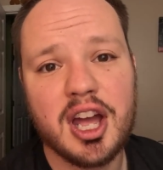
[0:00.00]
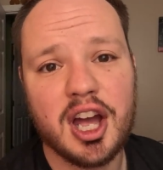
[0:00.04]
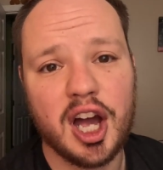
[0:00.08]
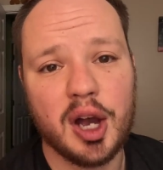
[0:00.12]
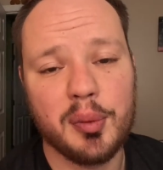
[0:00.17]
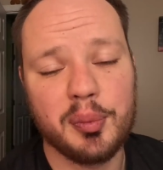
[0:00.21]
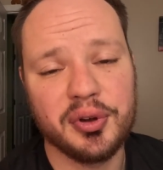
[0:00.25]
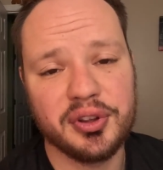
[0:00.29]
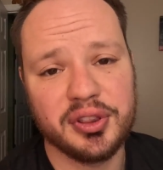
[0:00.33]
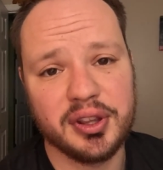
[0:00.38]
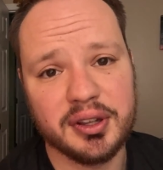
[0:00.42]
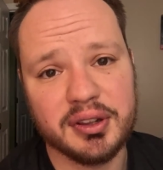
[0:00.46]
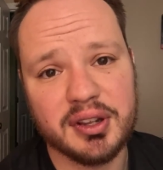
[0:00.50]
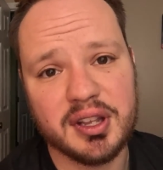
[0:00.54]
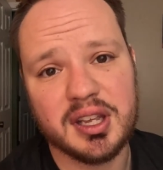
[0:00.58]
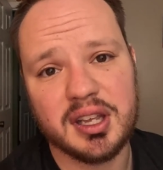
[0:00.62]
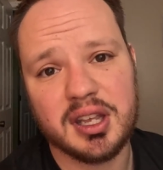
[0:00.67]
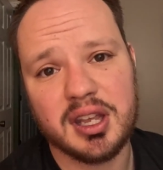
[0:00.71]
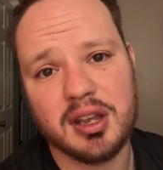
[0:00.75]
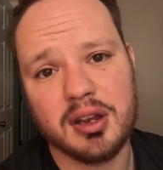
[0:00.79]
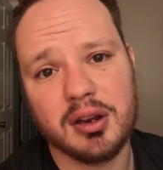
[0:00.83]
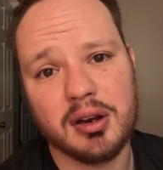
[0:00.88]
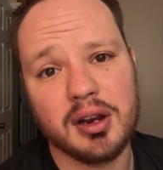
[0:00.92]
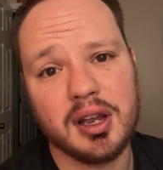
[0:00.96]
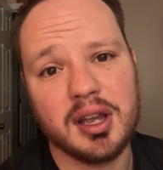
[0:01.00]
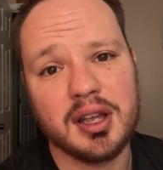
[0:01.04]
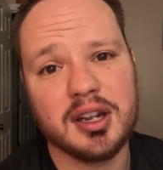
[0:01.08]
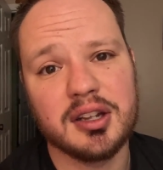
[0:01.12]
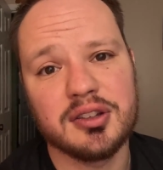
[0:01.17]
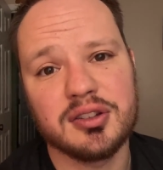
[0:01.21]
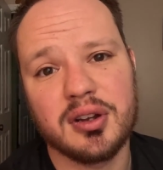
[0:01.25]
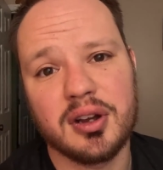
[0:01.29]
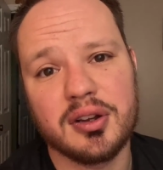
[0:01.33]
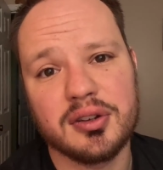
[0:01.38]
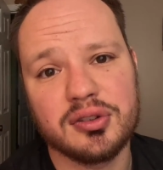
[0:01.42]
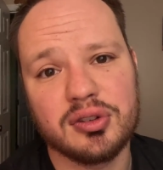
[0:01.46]
I'll put the link here, and
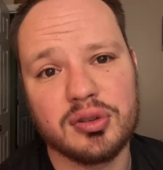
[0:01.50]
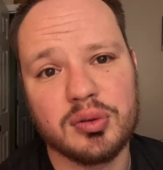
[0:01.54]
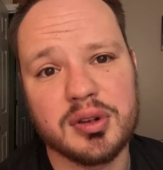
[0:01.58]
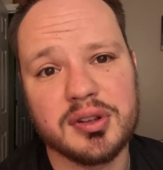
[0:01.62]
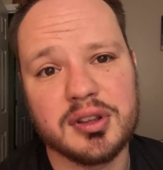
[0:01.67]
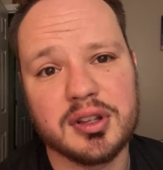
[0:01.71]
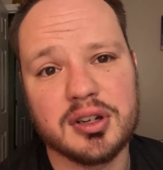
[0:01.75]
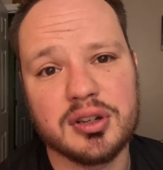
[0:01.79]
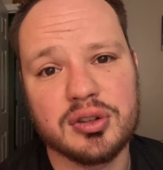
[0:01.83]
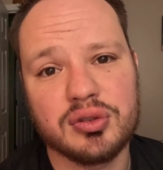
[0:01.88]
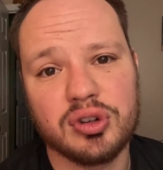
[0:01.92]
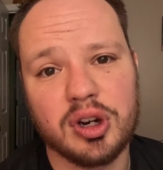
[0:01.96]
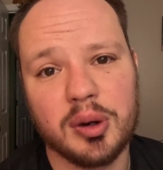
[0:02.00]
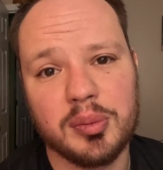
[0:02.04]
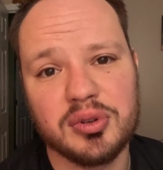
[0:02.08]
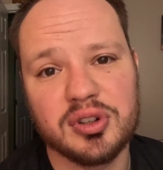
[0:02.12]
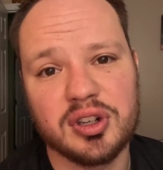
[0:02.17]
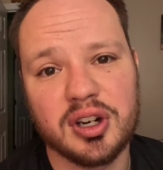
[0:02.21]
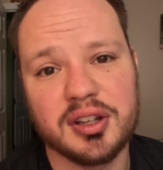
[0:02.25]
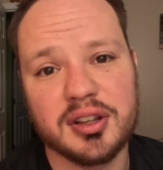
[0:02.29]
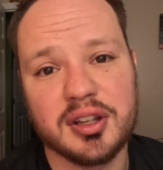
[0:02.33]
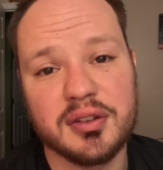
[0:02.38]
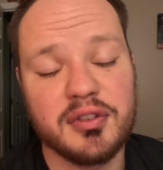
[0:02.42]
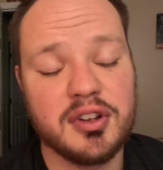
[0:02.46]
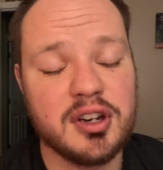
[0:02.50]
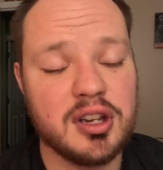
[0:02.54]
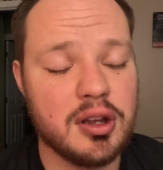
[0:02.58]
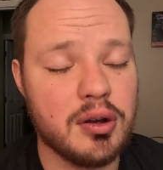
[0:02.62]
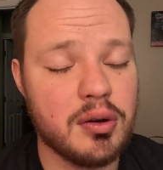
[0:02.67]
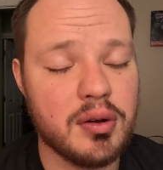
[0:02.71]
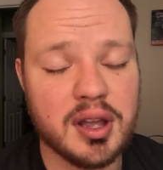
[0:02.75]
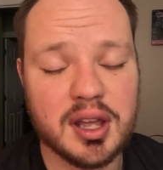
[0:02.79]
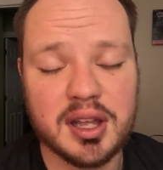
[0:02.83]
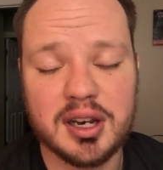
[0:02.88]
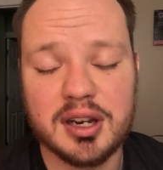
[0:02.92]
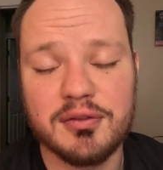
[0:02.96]
it's also in the description on the
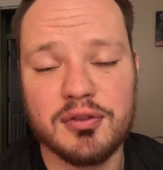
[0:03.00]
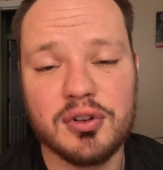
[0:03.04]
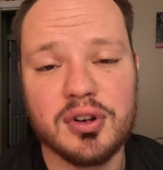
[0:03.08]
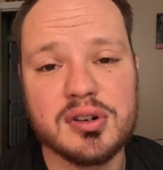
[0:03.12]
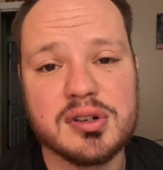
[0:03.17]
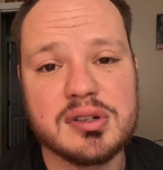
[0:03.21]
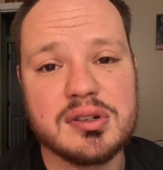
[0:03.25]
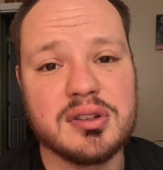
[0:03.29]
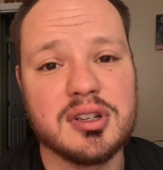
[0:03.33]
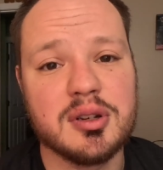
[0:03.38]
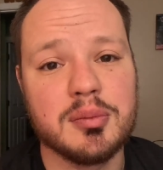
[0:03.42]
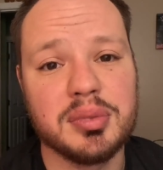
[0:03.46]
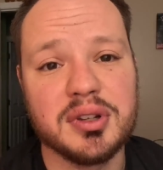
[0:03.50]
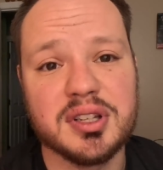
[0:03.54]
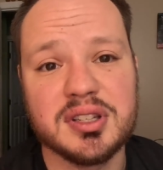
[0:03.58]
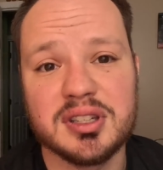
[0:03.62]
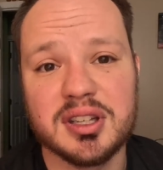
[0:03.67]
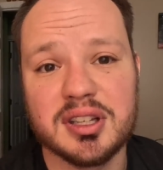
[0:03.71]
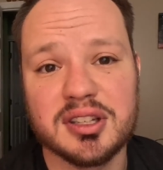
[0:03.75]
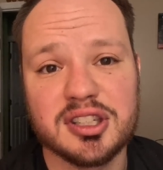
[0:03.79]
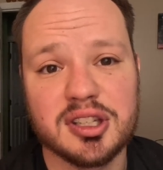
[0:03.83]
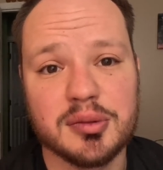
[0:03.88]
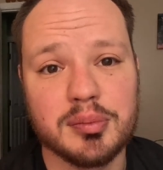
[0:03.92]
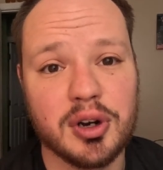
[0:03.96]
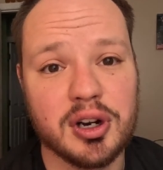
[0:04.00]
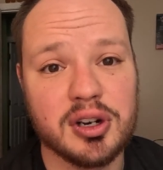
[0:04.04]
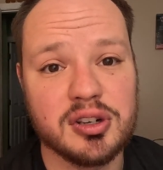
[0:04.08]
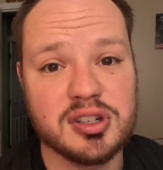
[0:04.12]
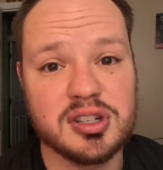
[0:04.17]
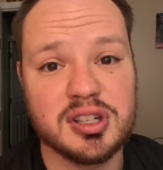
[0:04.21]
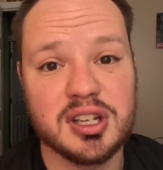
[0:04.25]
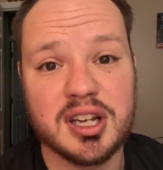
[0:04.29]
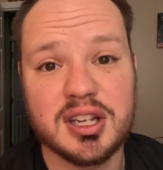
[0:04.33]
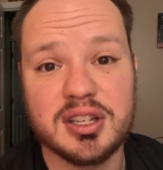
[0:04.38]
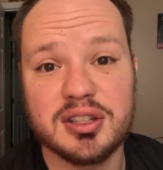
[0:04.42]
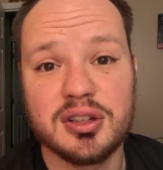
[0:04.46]
video. And if you're interested, please get some
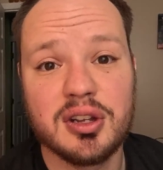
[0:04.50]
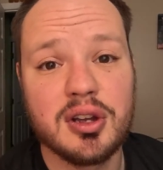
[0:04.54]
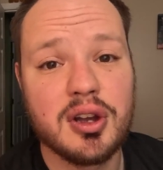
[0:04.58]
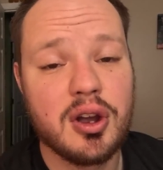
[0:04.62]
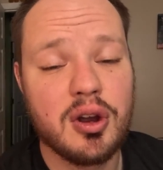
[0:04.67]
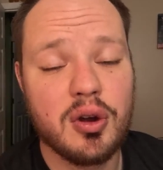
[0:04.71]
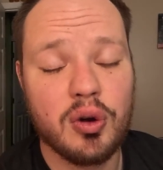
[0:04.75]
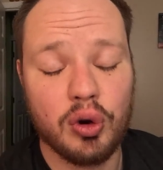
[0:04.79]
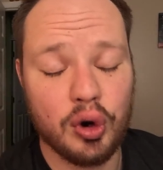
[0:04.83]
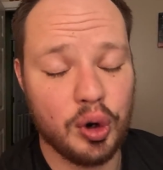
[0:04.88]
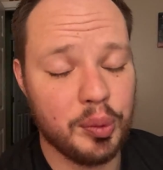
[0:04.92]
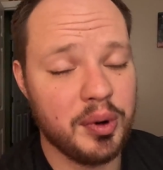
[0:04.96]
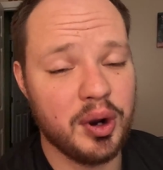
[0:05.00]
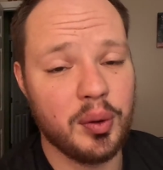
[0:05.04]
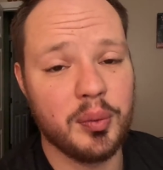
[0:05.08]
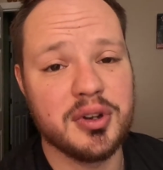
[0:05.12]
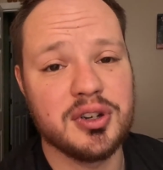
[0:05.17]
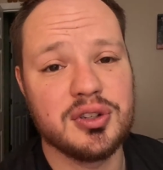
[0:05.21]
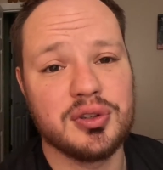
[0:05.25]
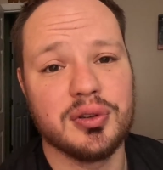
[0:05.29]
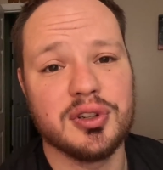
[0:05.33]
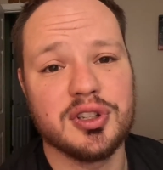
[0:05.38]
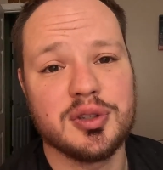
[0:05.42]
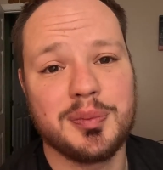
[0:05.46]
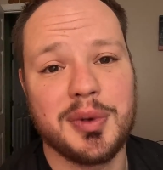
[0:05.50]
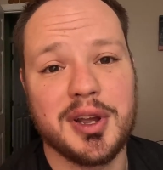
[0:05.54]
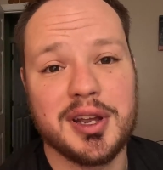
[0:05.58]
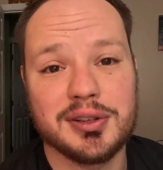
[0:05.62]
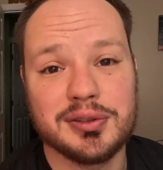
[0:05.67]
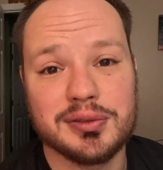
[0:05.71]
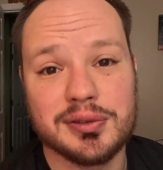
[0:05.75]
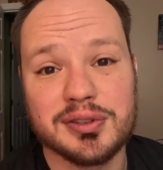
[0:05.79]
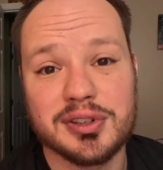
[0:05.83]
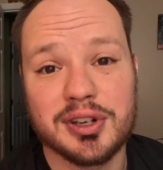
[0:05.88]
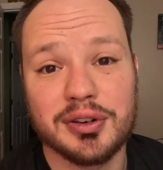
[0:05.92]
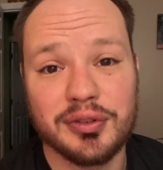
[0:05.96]
merchandise or my windshield
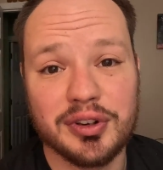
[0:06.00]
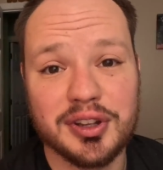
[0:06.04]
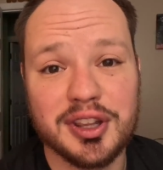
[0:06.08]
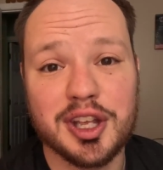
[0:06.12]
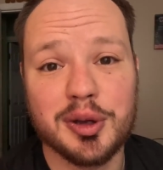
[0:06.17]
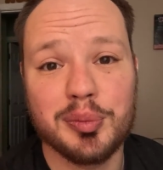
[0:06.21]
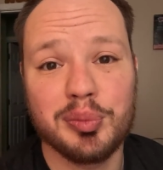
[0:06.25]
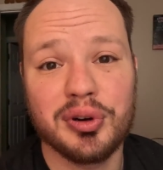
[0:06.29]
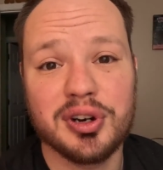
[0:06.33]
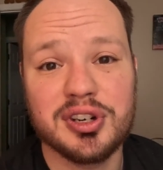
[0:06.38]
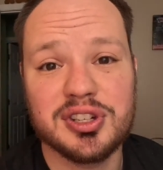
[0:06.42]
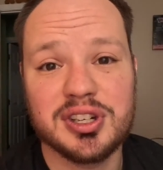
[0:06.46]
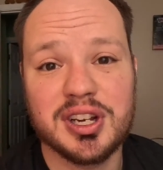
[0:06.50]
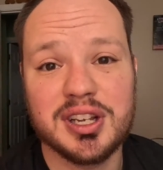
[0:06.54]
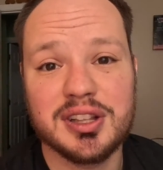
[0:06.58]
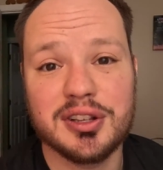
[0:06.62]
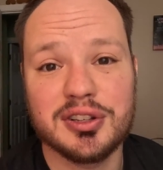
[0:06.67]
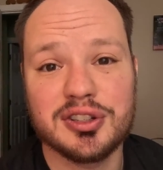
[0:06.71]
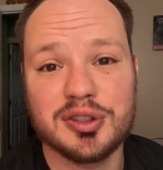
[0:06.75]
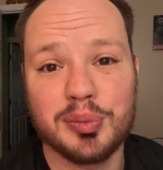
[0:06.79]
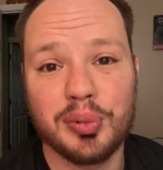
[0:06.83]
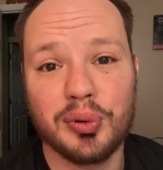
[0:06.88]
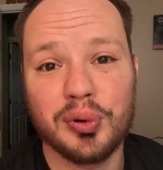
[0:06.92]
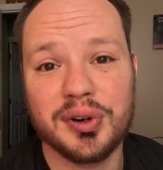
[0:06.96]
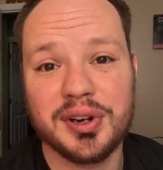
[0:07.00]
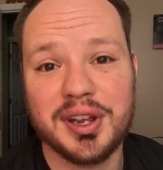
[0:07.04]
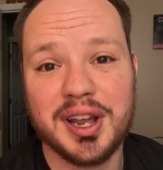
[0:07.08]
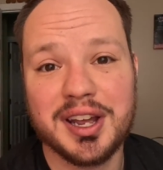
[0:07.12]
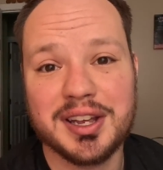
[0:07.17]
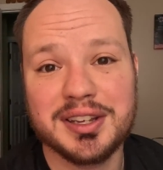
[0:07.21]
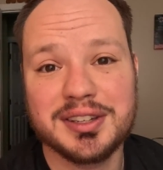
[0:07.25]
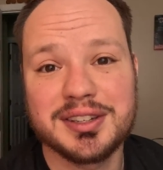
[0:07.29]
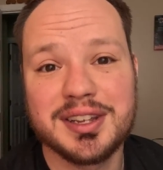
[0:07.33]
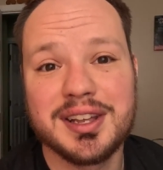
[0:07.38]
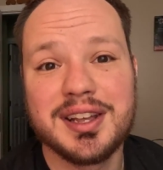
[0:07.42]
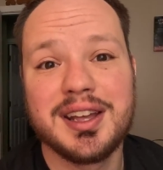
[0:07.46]
spacers. I really appreciate the support,
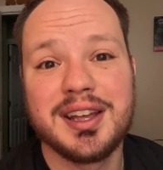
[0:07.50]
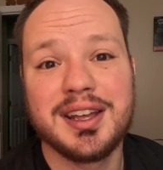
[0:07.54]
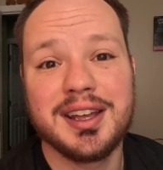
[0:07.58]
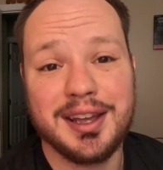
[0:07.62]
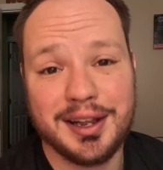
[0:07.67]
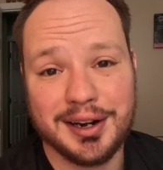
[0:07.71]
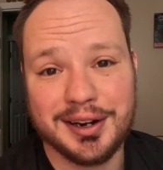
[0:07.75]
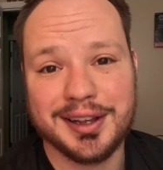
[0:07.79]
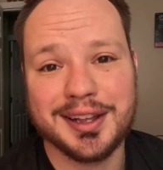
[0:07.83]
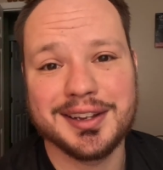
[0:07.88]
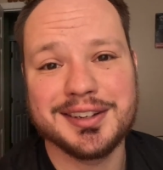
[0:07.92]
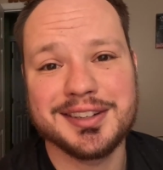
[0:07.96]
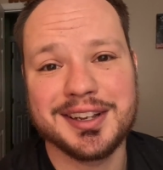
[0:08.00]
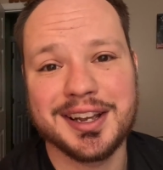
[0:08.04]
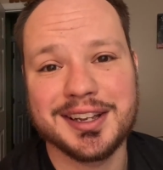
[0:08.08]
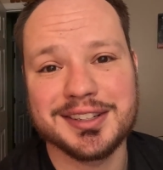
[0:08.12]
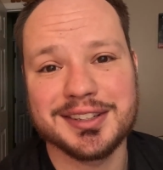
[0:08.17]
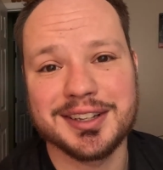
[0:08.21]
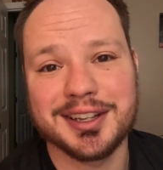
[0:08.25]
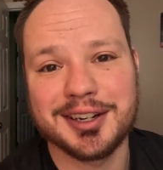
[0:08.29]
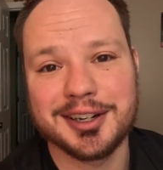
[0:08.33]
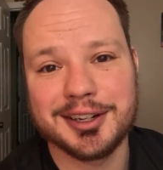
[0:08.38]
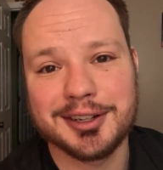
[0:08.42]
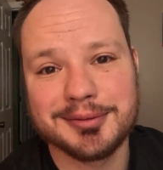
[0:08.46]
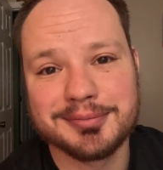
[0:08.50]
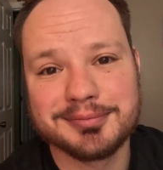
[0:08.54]
guys, and I'll catch you guys later.